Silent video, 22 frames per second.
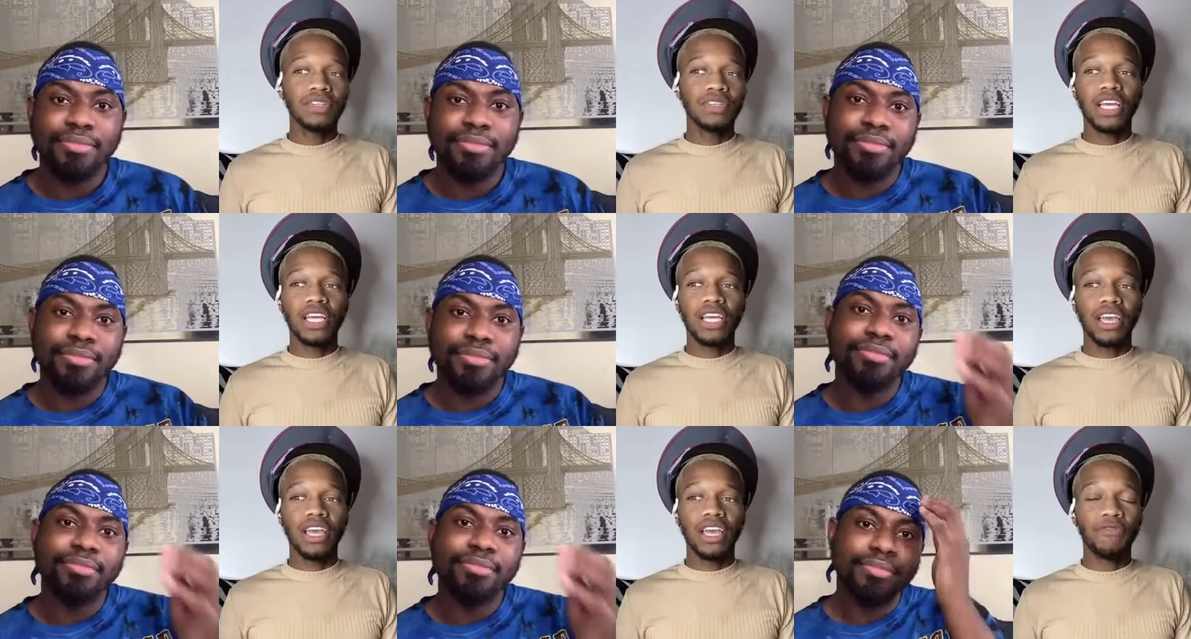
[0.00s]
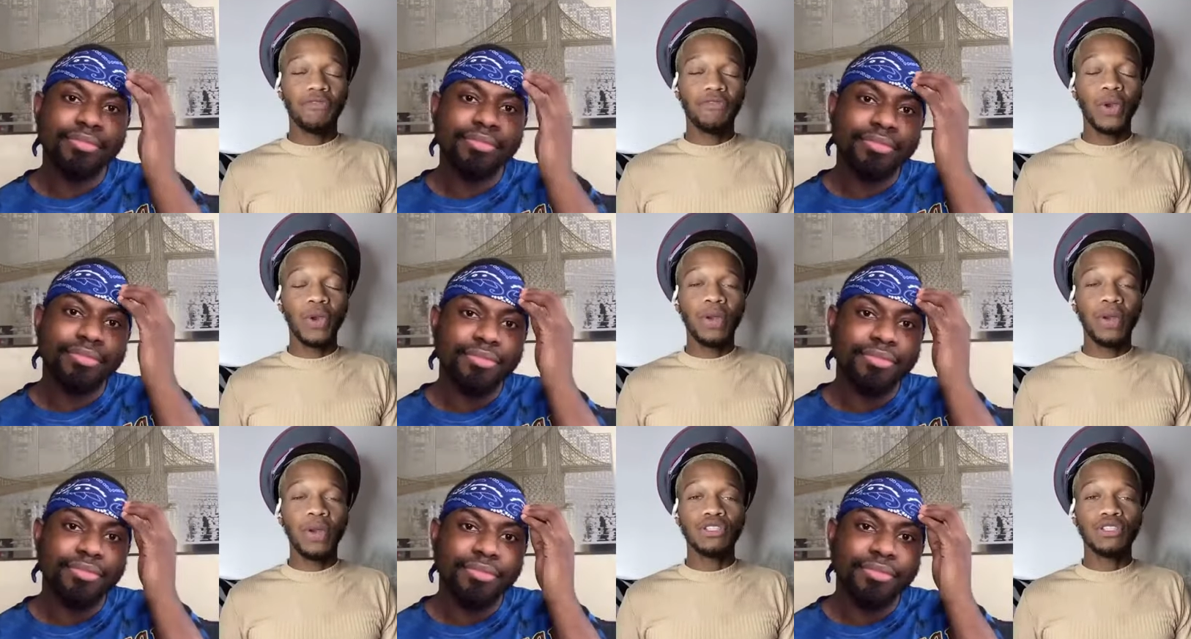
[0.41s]
Speaker 1: if you're
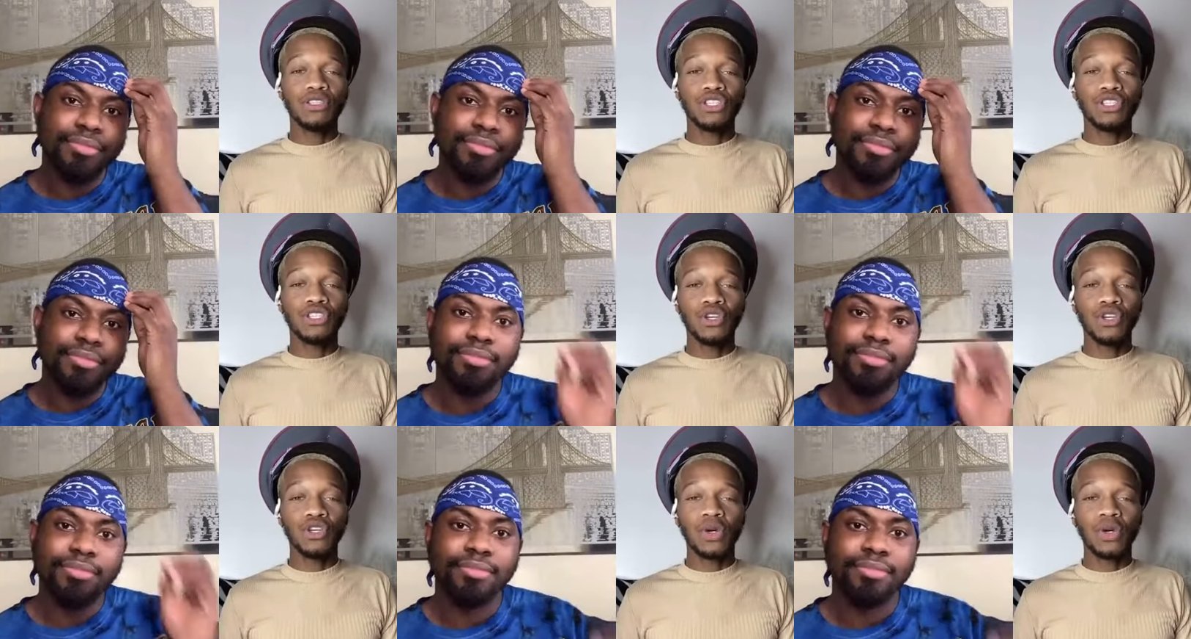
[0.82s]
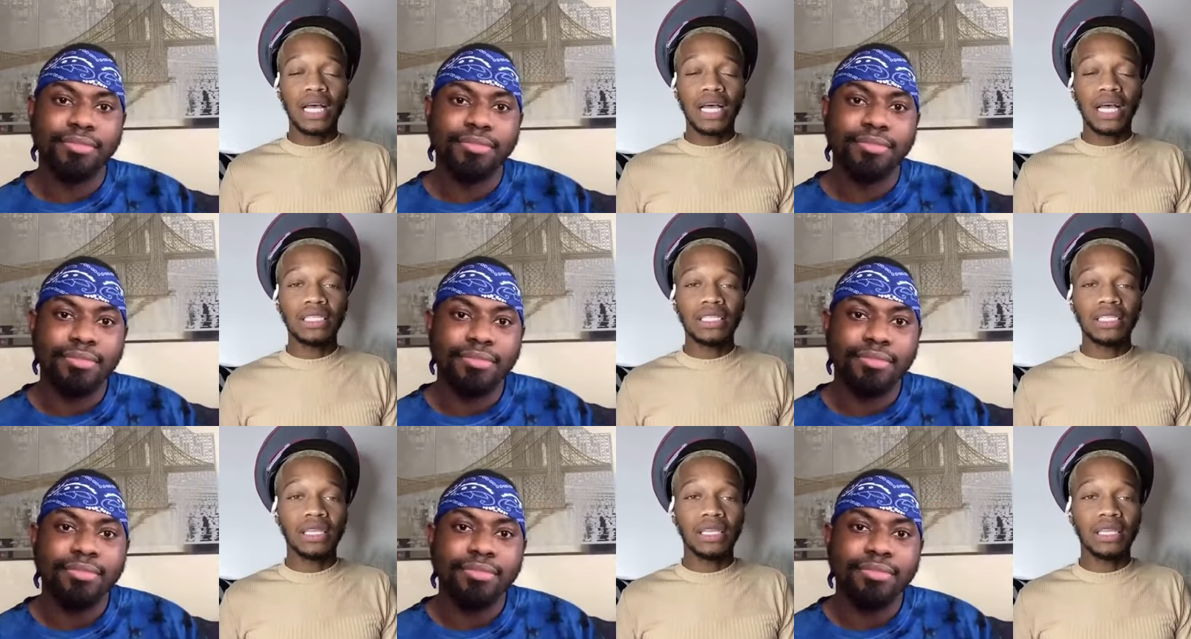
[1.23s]
able to do it, I
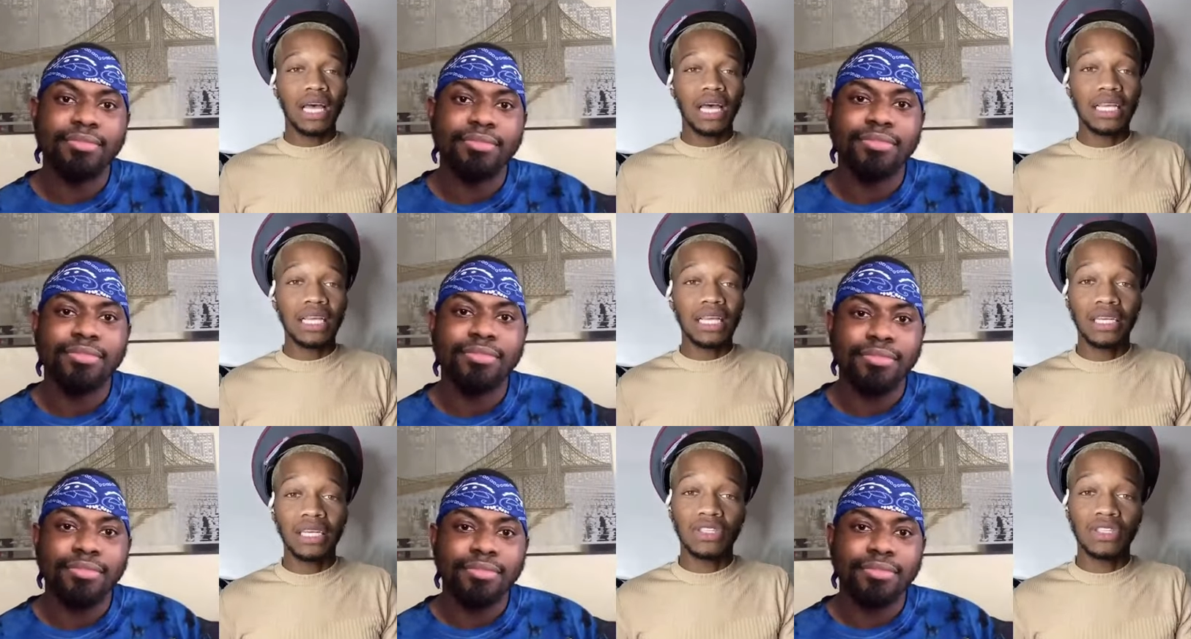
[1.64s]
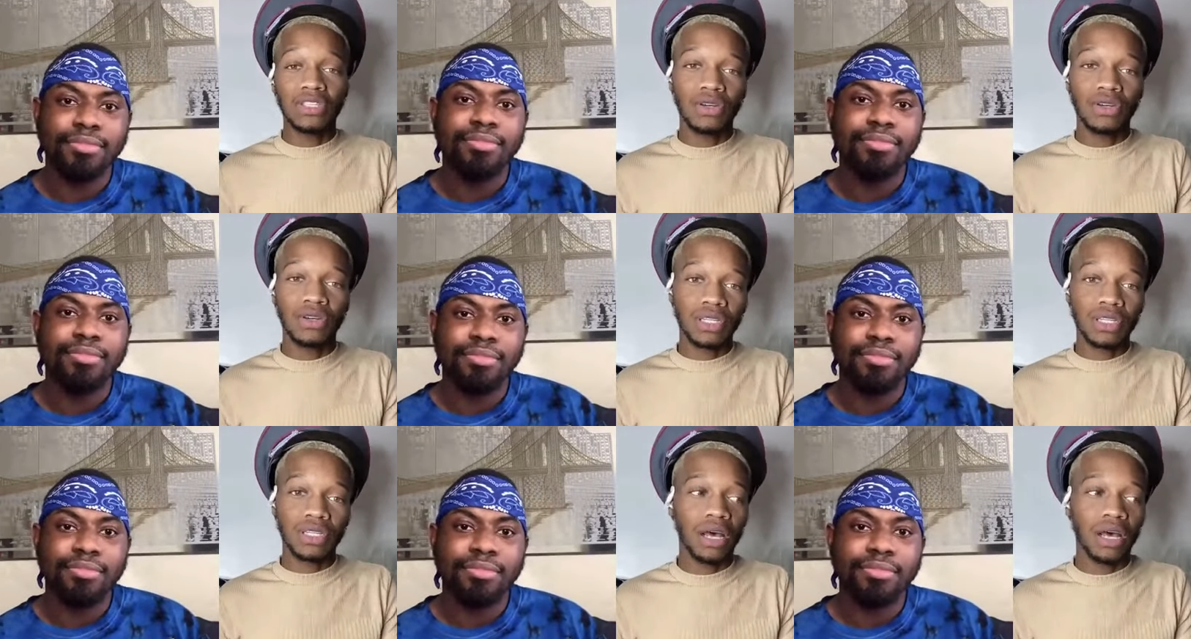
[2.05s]
say I say it's all
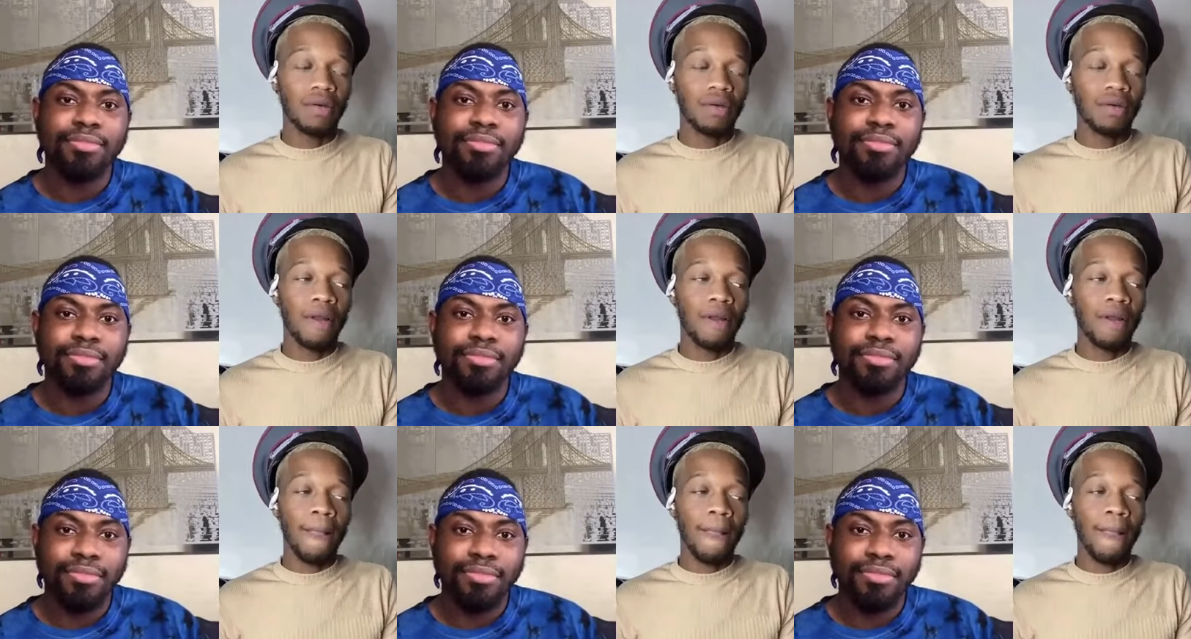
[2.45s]
time.